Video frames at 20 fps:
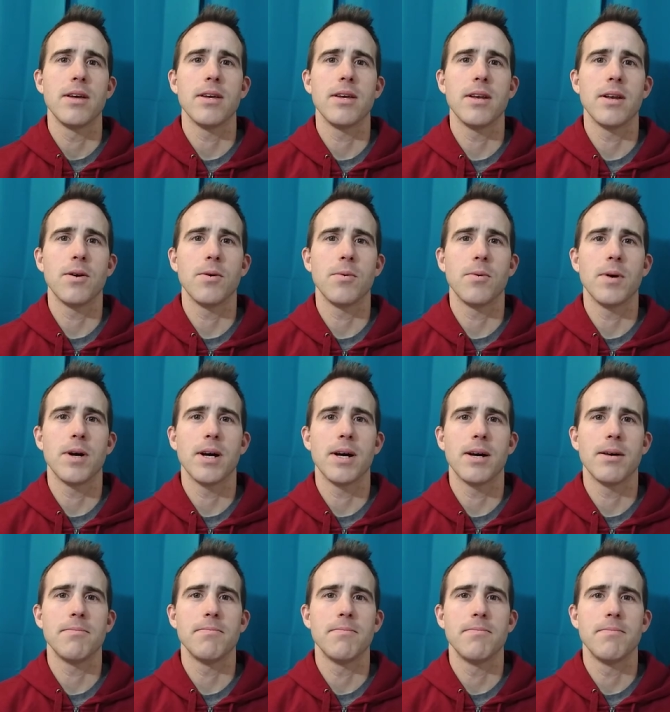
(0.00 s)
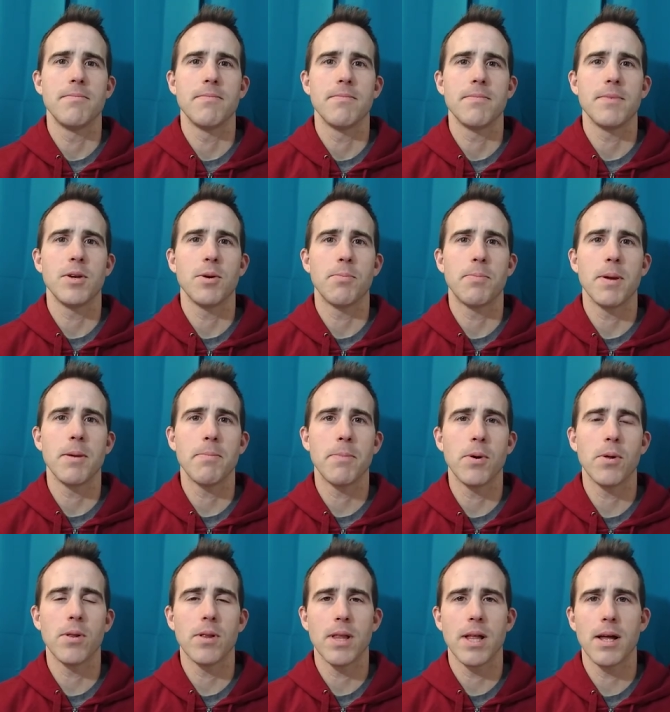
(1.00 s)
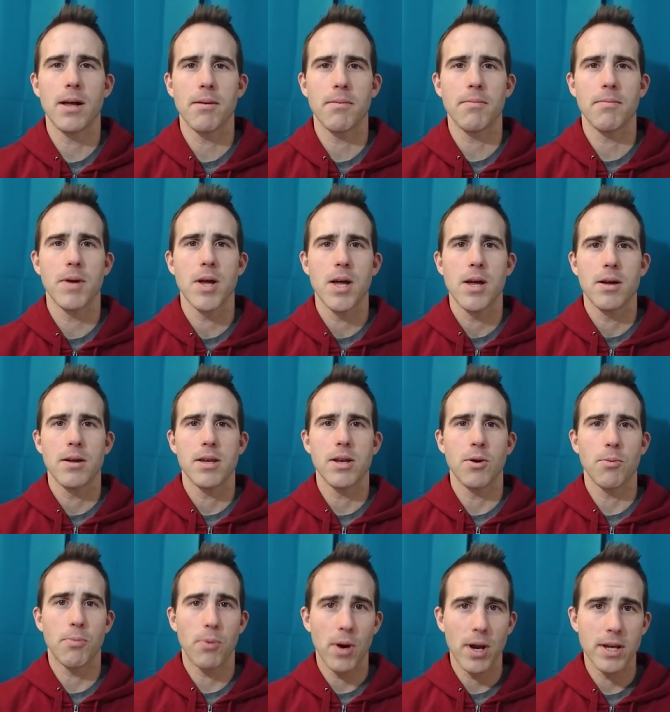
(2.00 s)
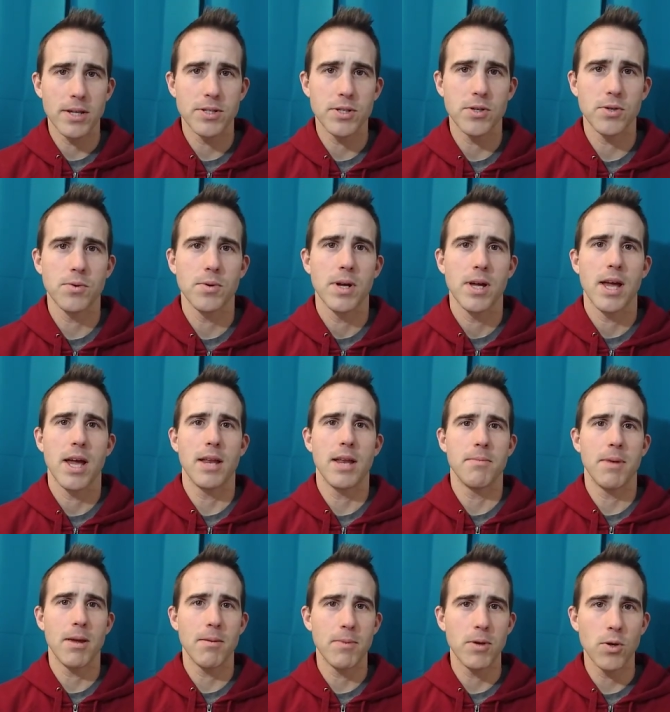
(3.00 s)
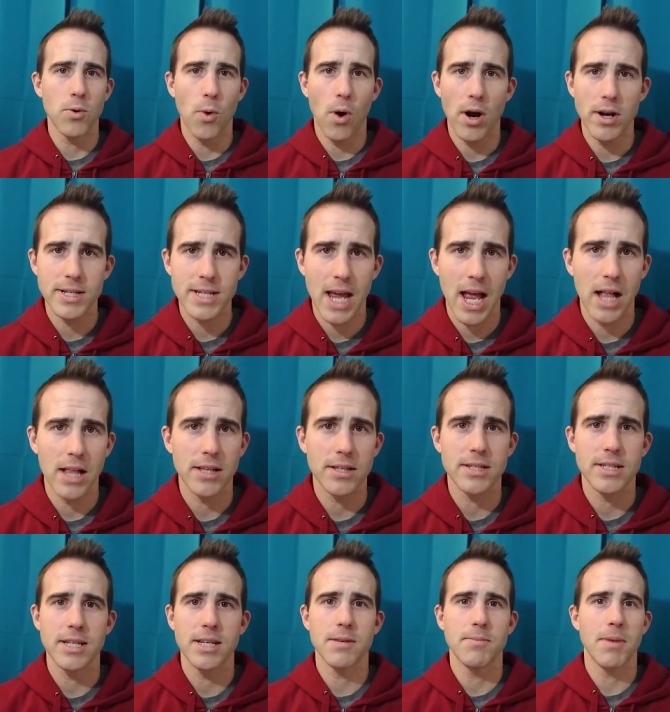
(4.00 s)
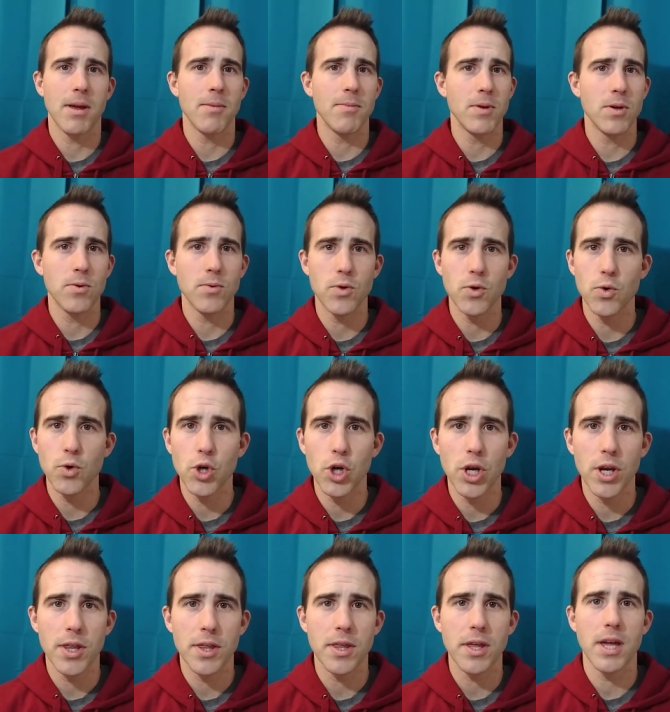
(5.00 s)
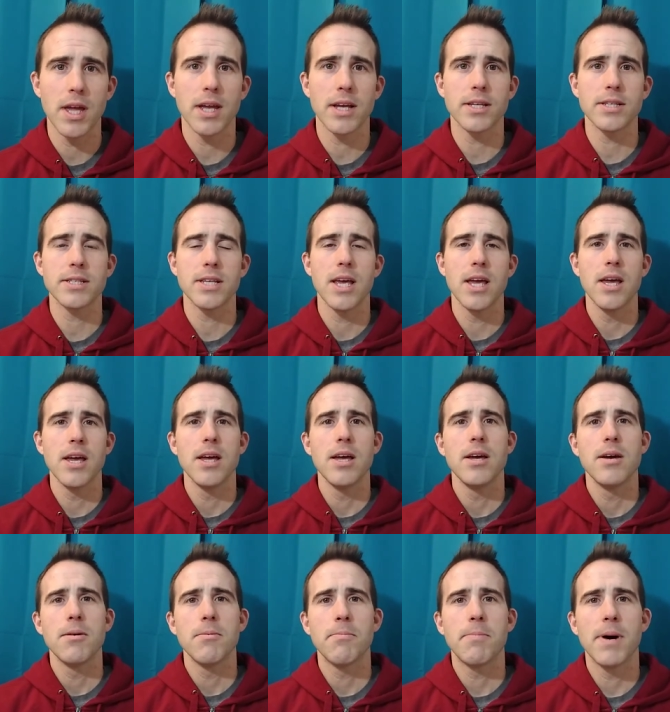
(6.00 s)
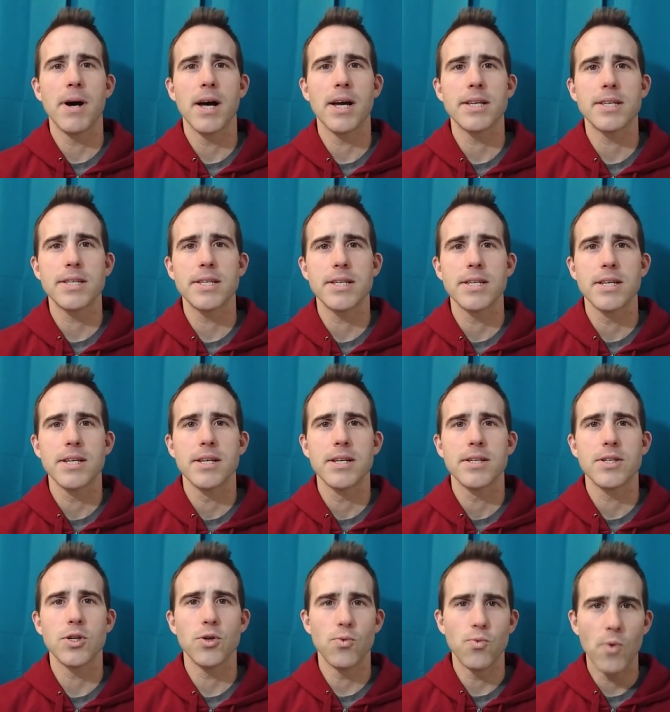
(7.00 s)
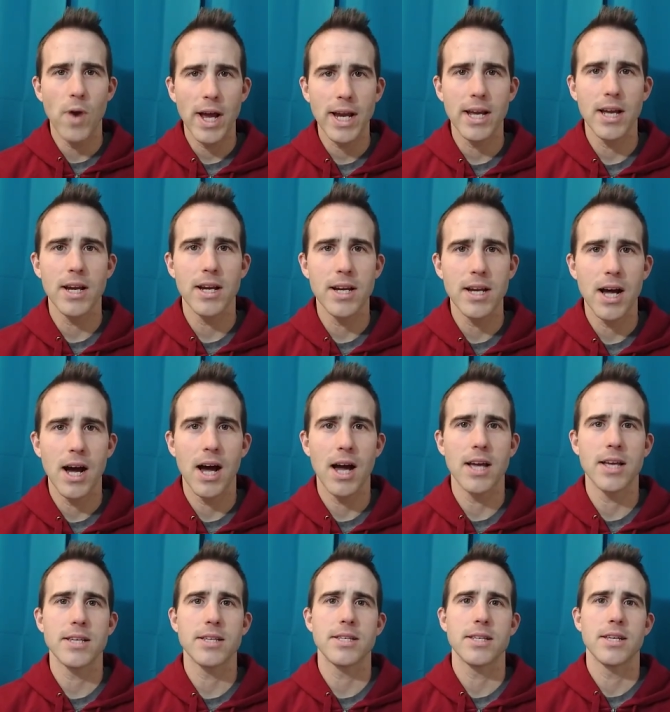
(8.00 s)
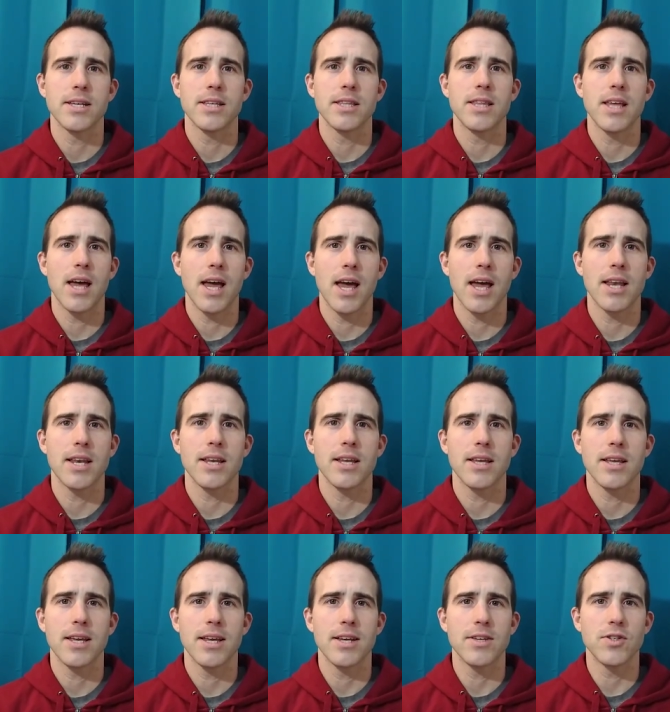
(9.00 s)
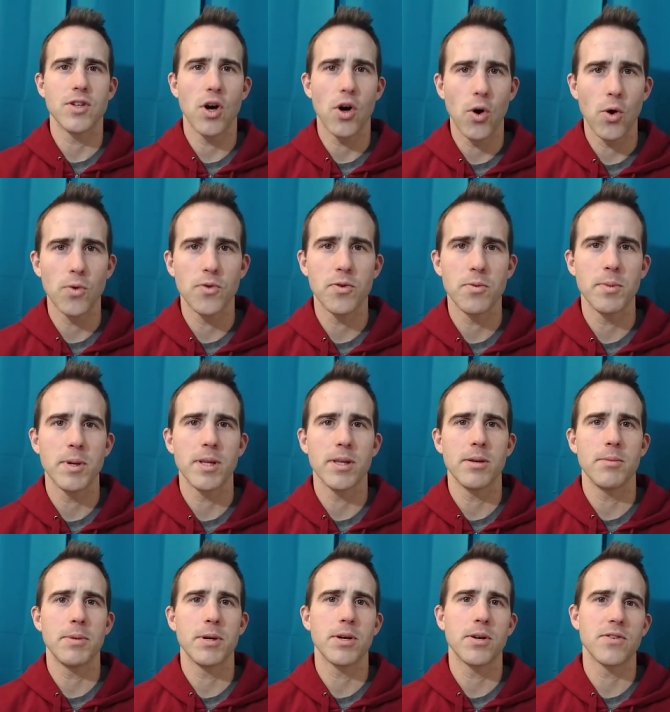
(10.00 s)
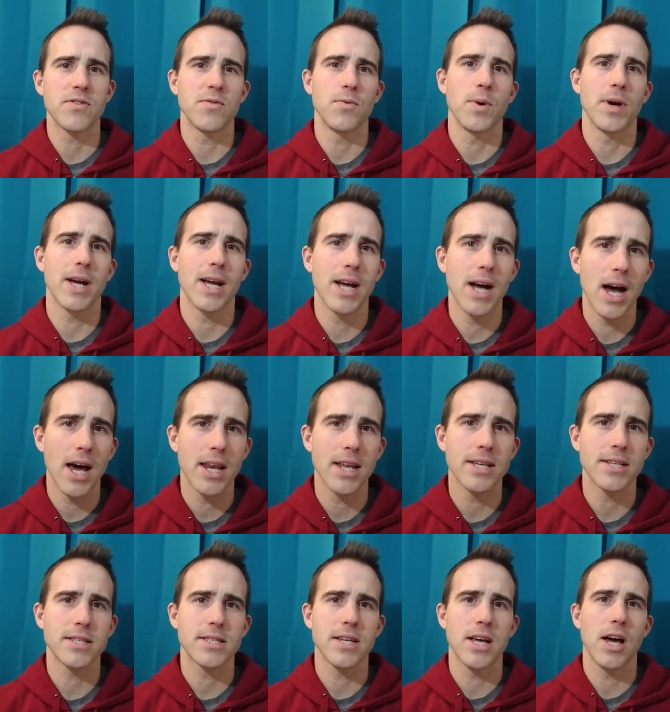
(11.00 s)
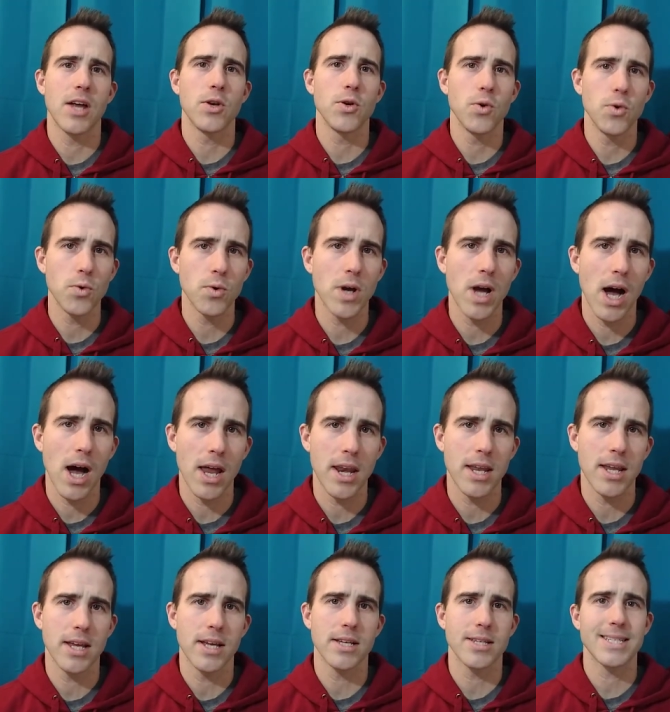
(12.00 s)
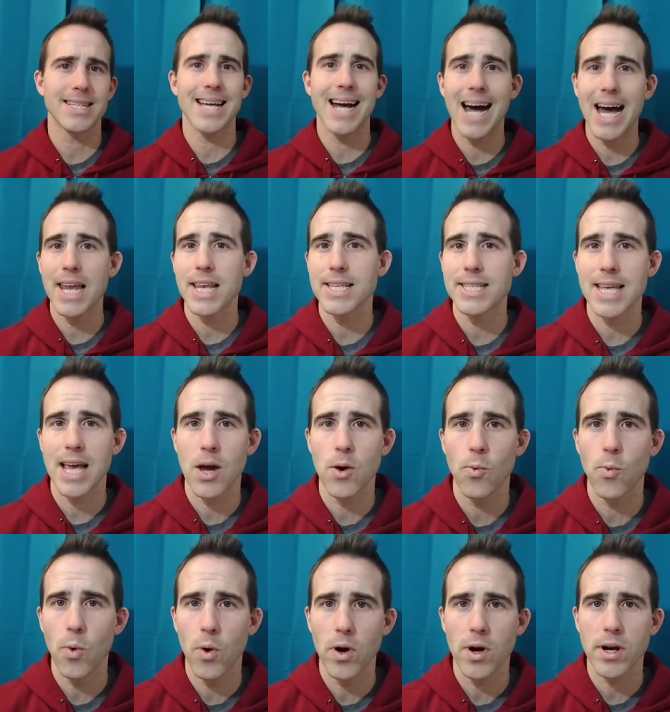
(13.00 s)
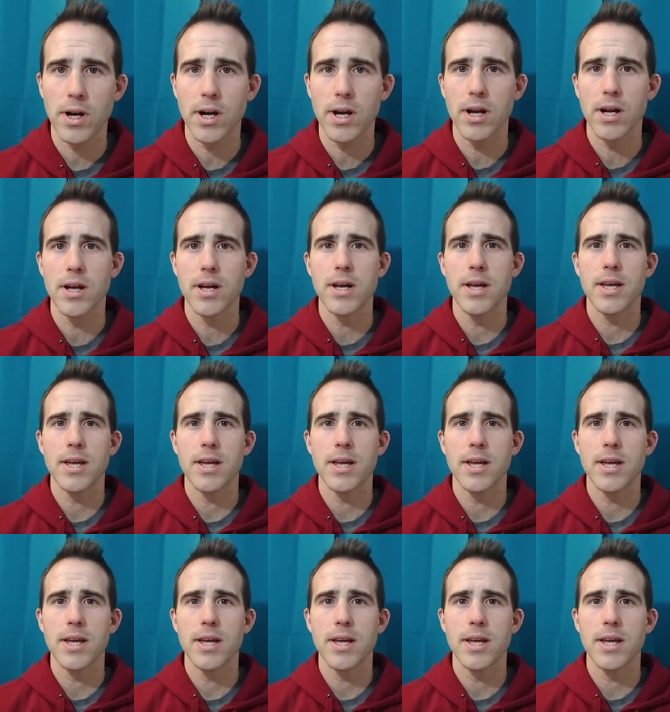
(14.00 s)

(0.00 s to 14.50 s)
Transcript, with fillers: you know, uh, you know, people uh, you know, praise you, and maybe you are talented, maybe you do good things, but do you recognize that it is ultimately because of what God has done, who God is? God is at work